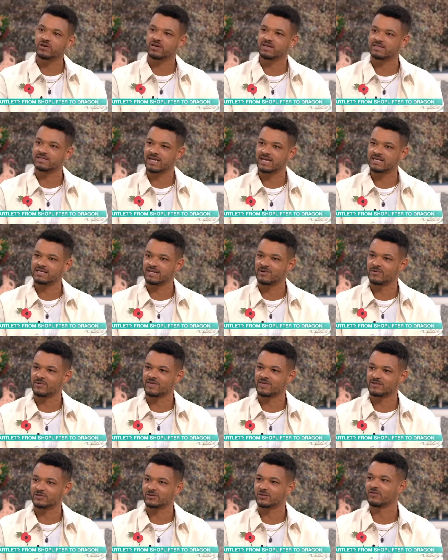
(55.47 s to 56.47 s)
contending with
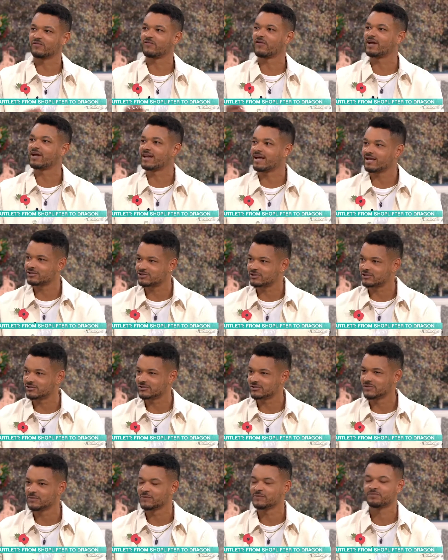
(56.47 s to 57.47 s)
the sort of
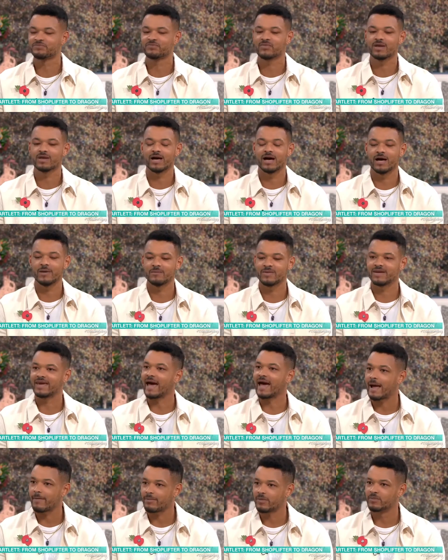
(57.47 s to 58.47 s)
financial um,
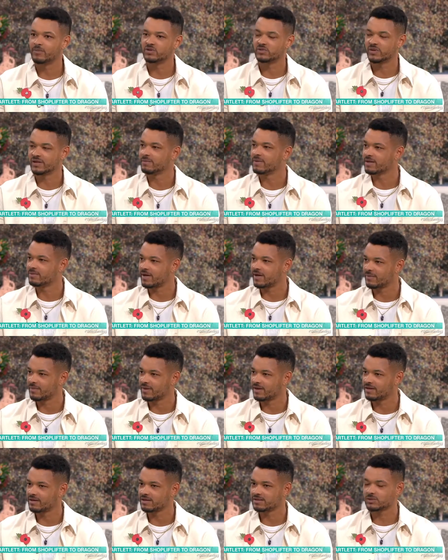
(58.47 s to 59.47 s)
gap between me and my
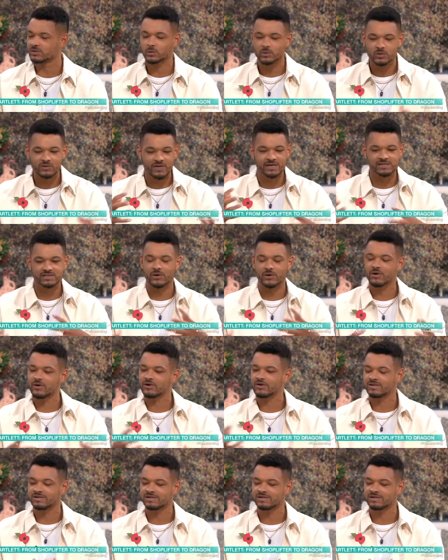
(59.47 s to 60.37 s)
peers. And all of that's going on at the